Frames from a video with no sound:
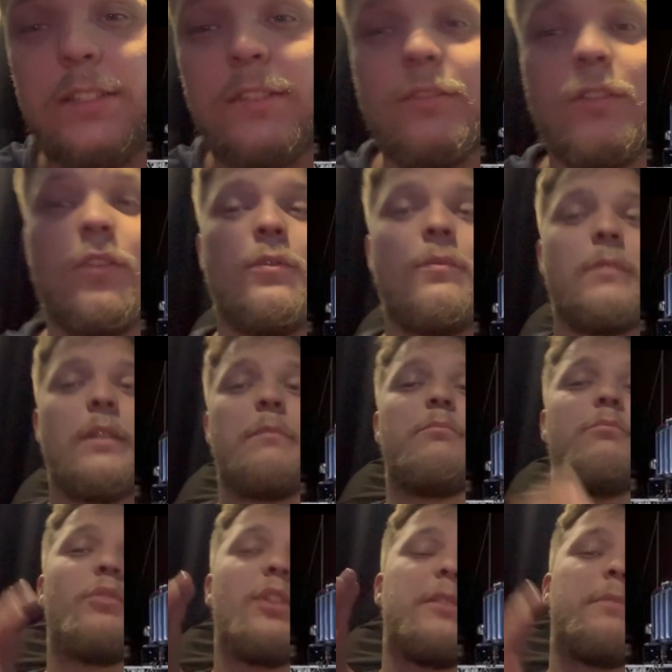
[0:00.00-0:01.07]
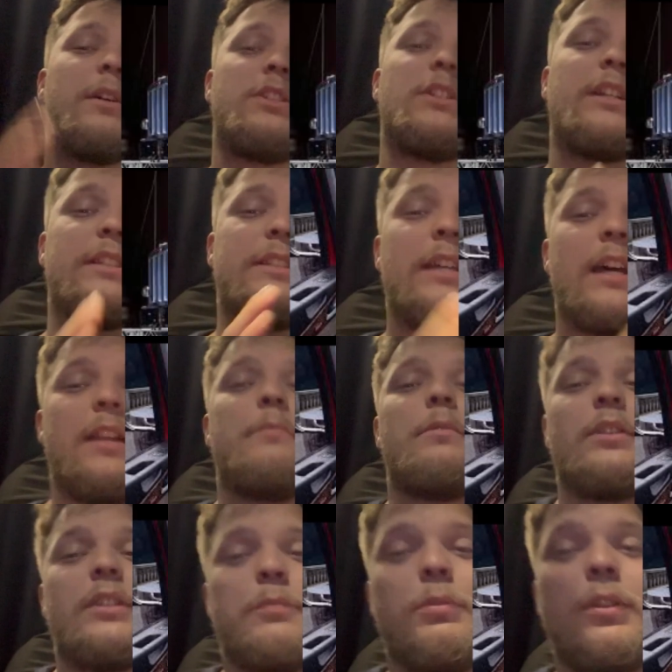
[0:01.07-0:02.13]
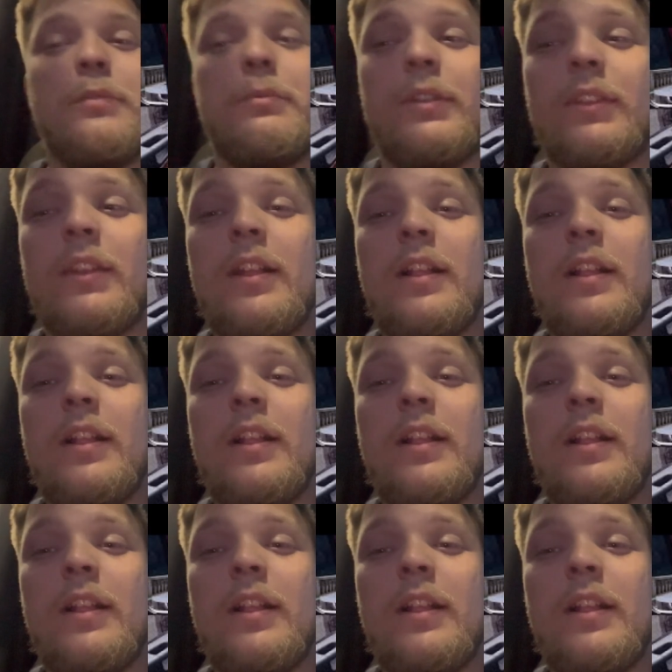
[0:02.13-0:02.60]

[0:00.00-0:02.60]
So I'm pretty much excited about this Peterbilt